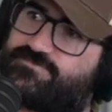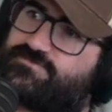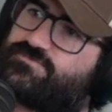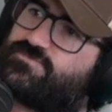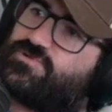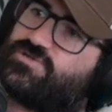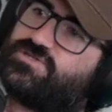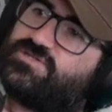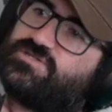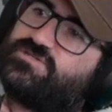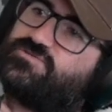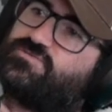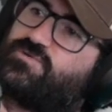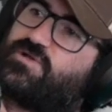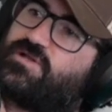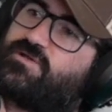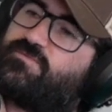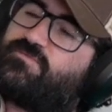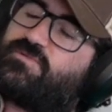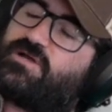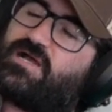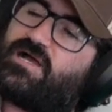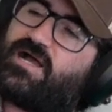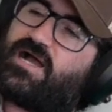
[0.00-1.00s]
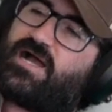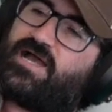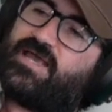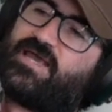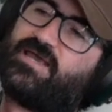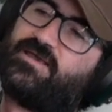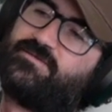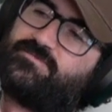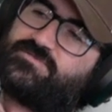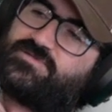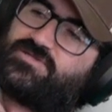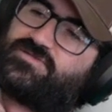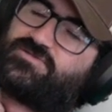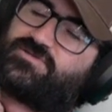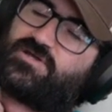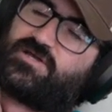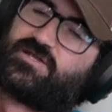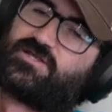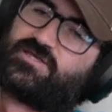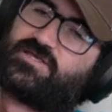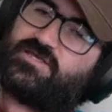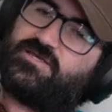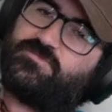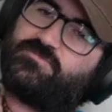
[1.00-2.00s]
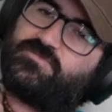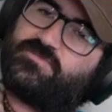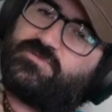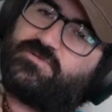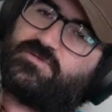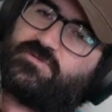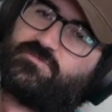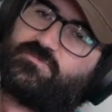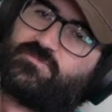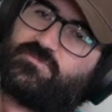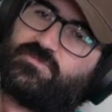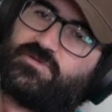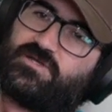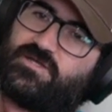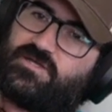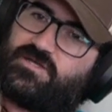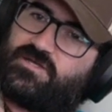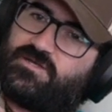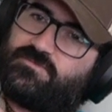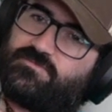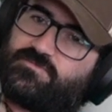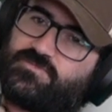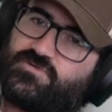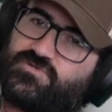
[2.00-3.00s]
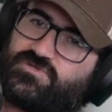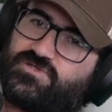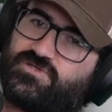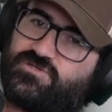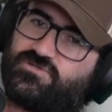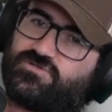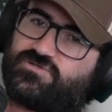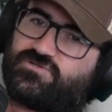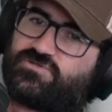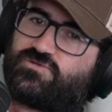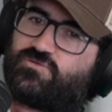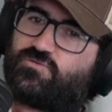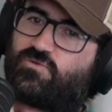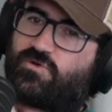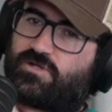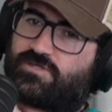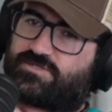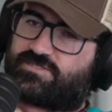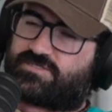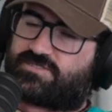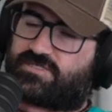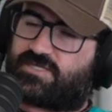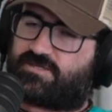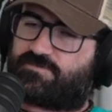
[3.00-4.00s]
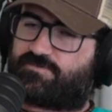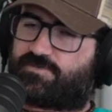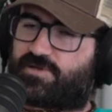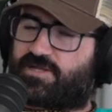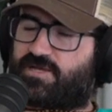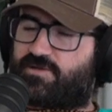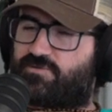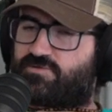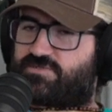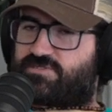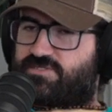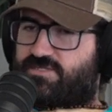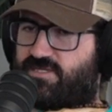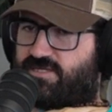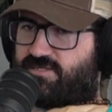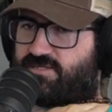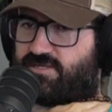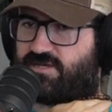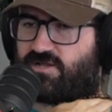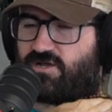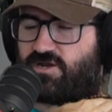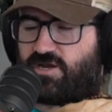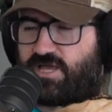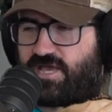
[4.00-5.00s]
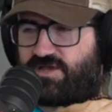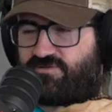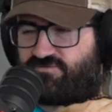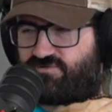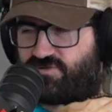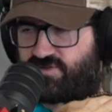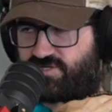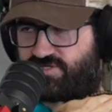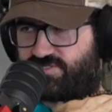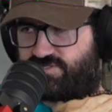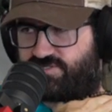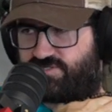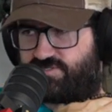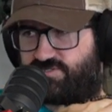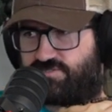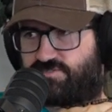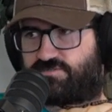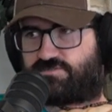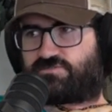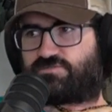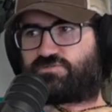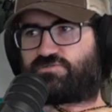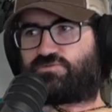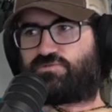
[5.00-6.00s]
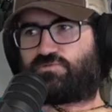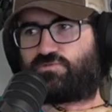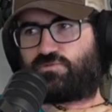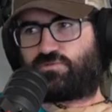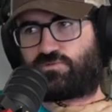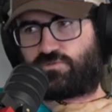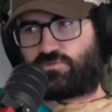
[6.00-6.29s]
Which is what I aim to try to keep procedures to 1 stent, but I would say that on average 2.